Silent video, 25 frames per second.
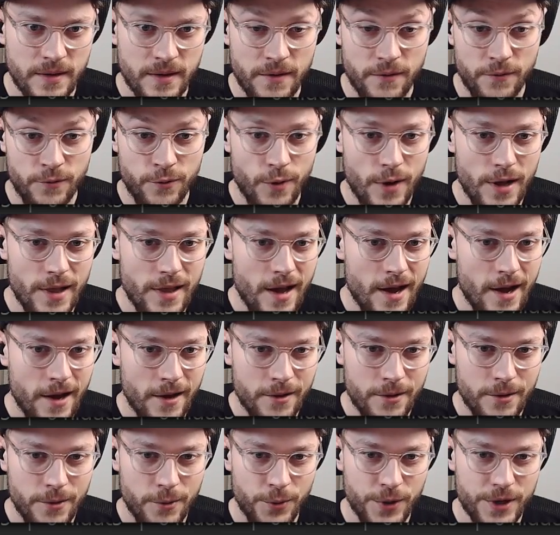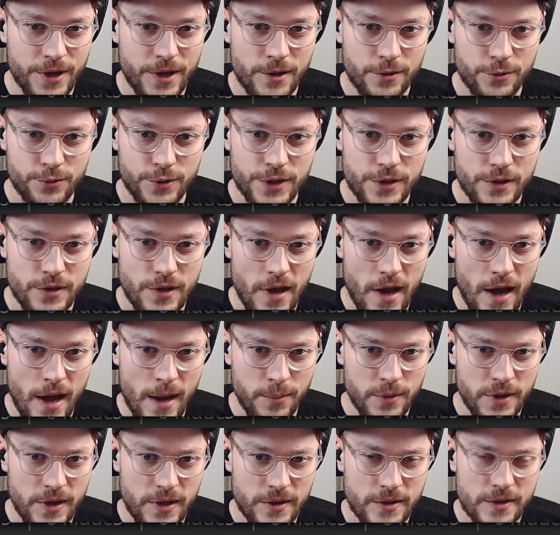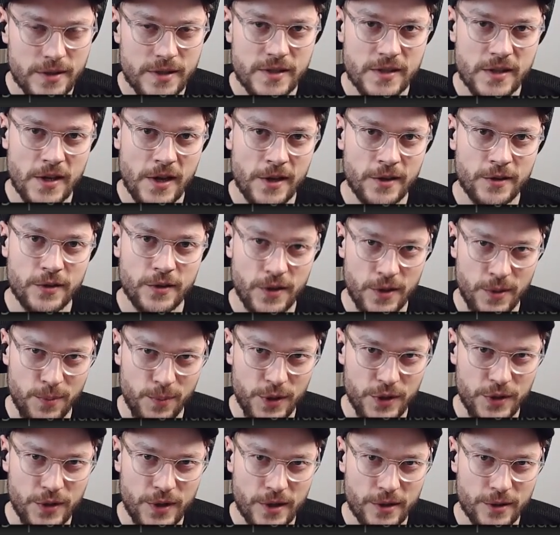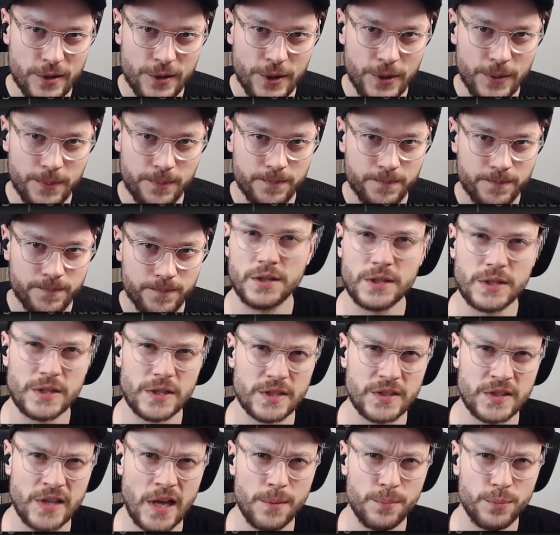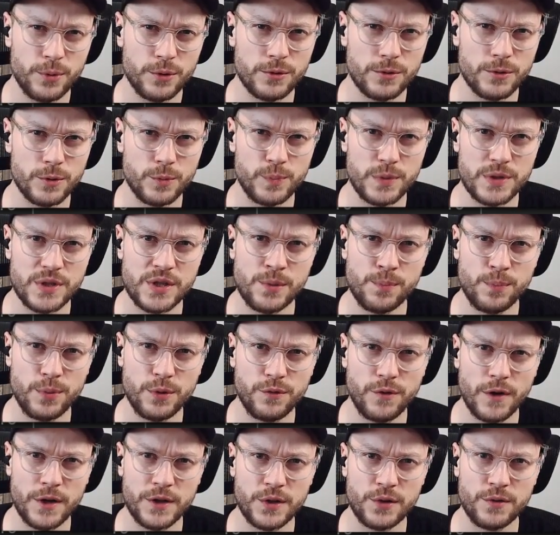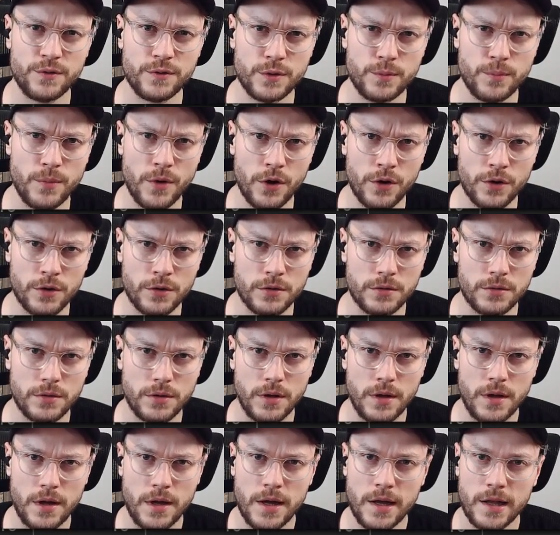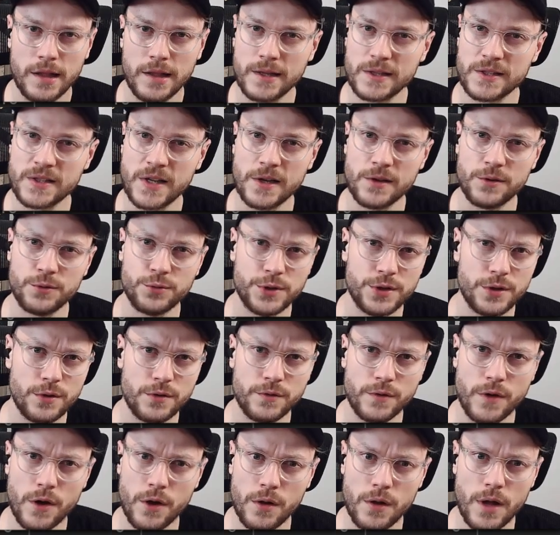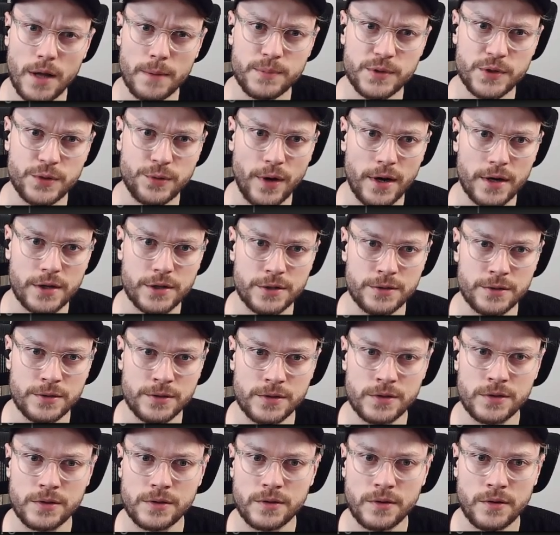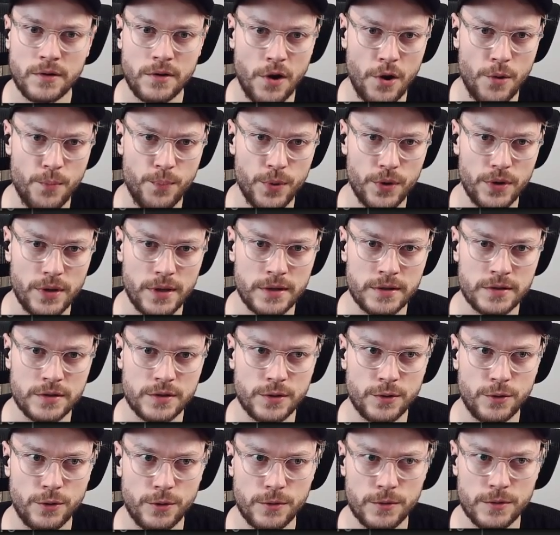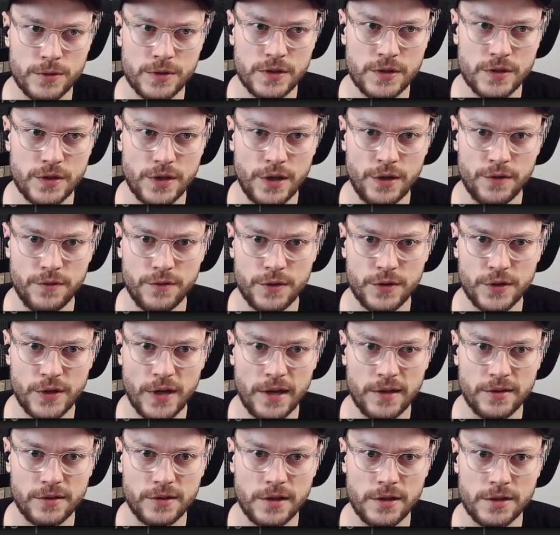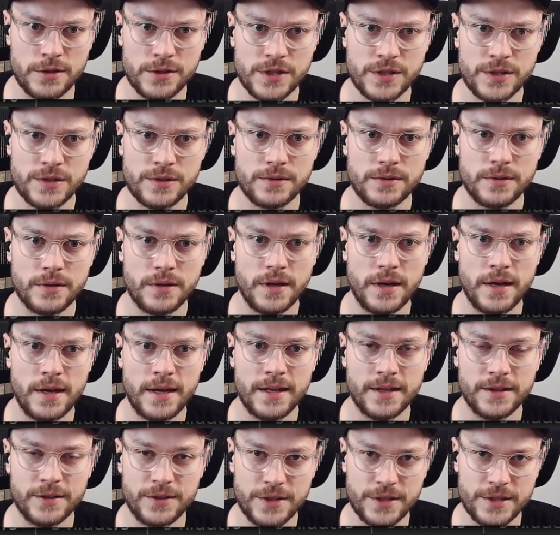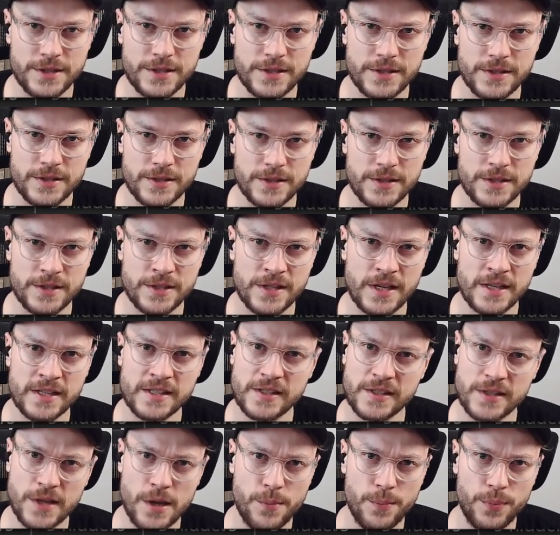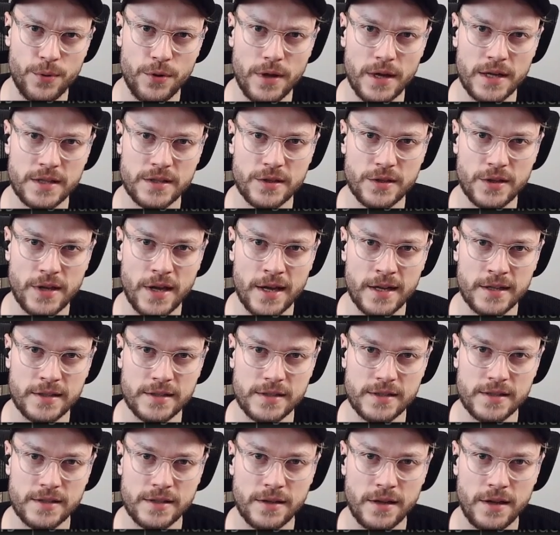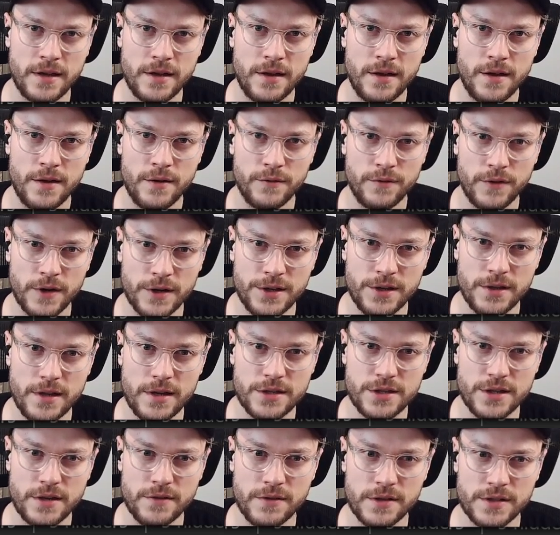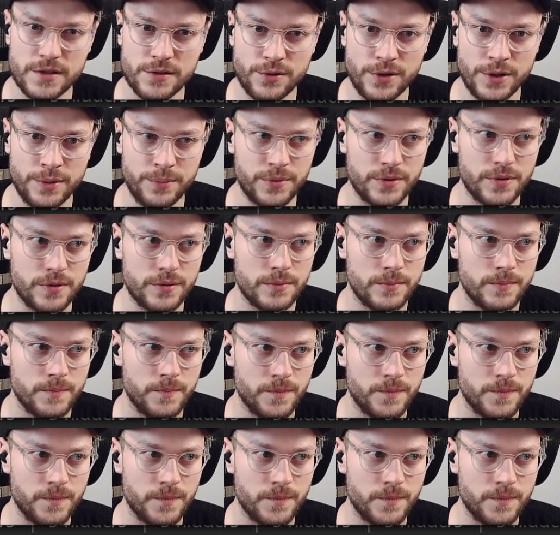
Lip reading: Voila! We can read the updated state immediately. This example could be simplified even more. Let's get rid of all abstractions, components, hooks, event handlers. This is as simple as it gets. Vanilla JavaScript.